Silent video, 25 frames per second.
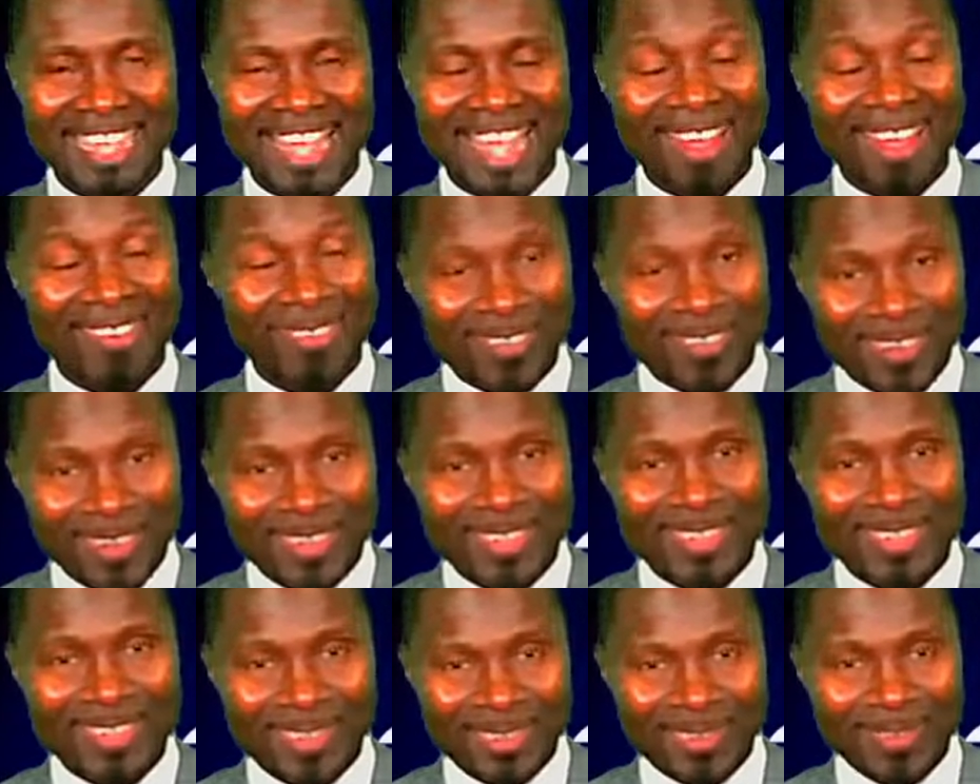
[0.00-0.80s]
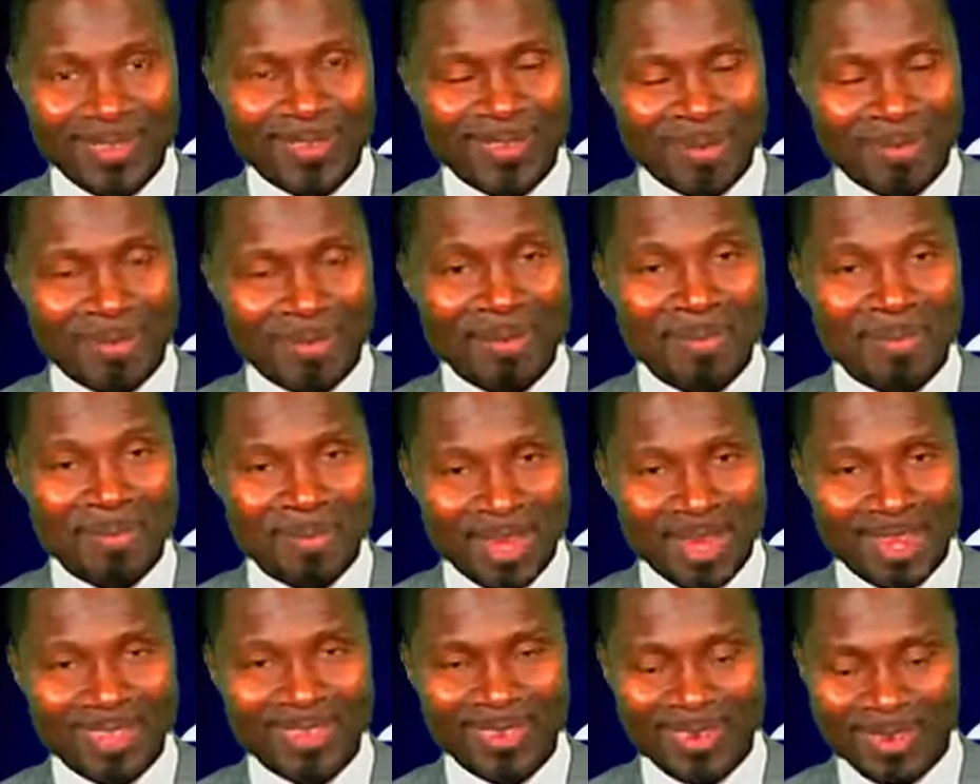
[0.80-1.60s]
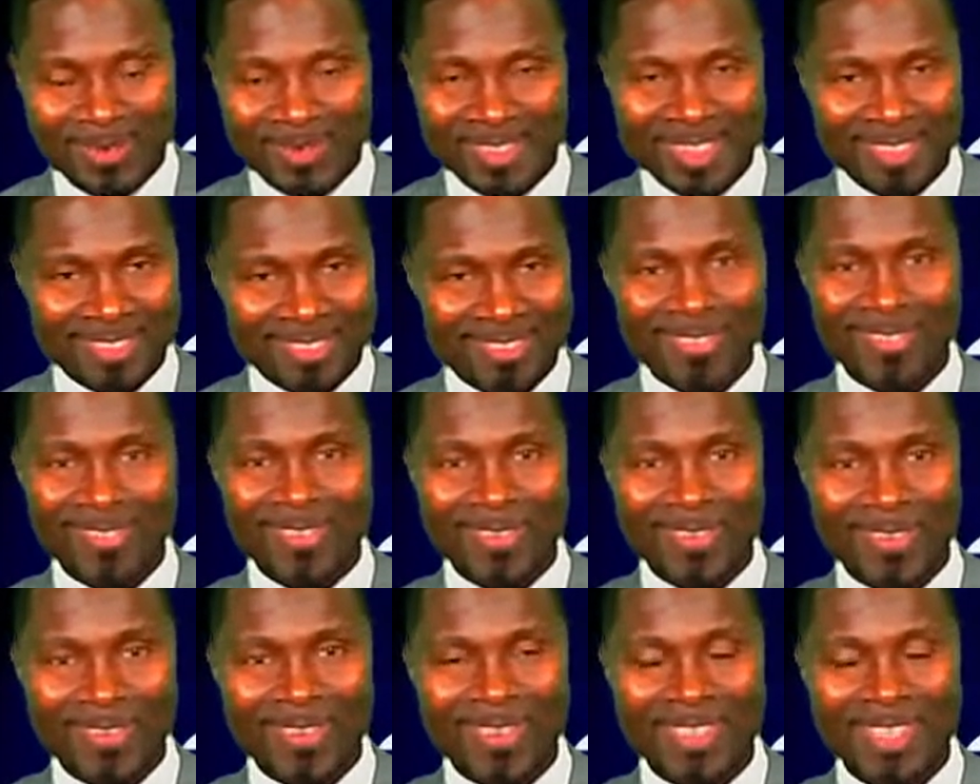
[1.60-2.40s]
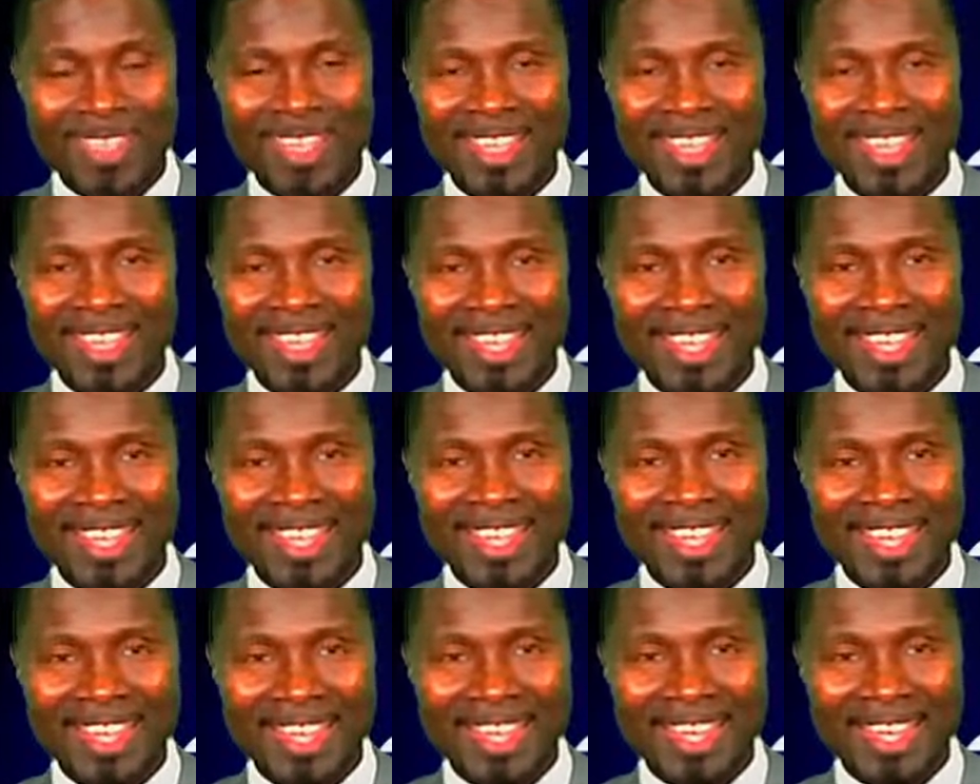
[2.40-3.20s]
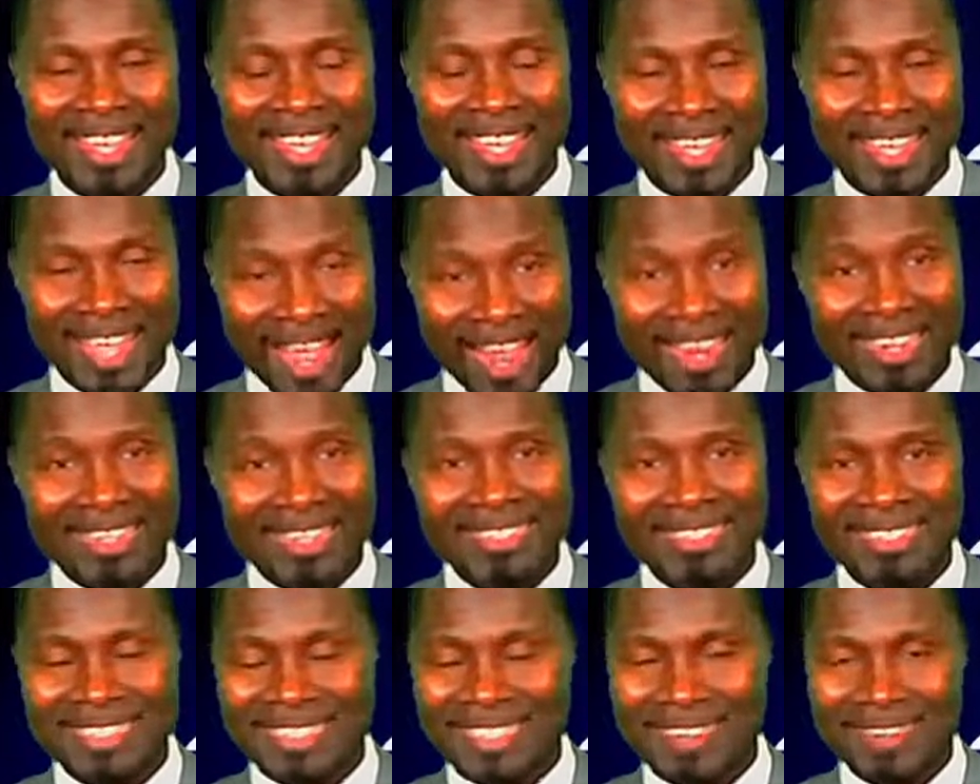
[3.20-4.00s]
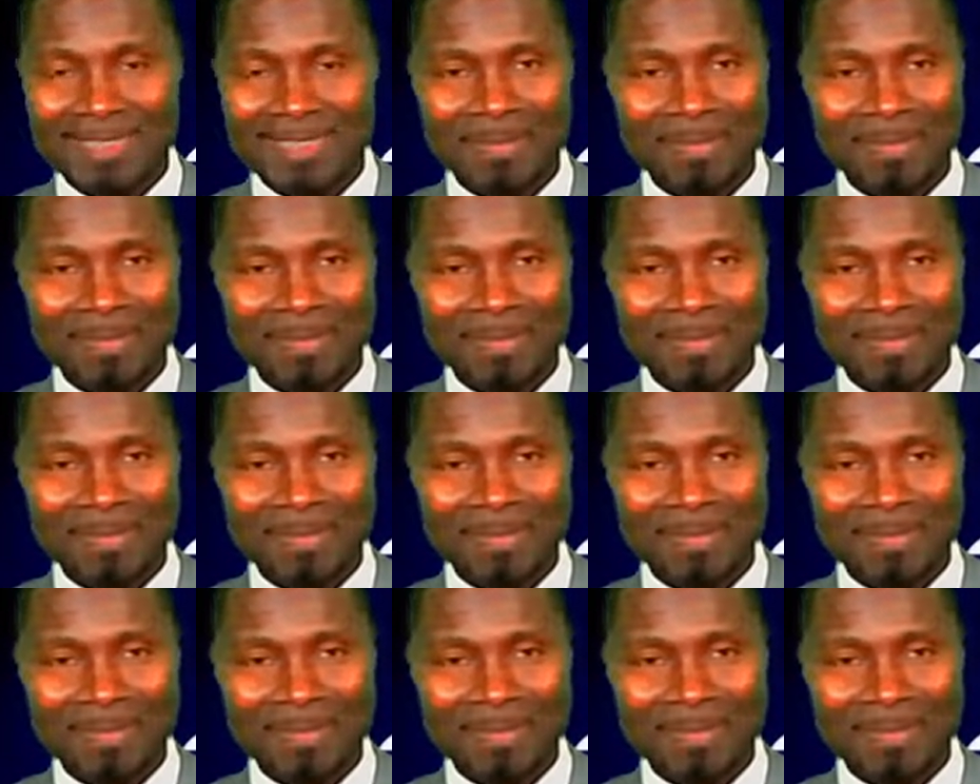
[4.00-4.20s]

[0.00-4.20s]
I want you to be part of this show. And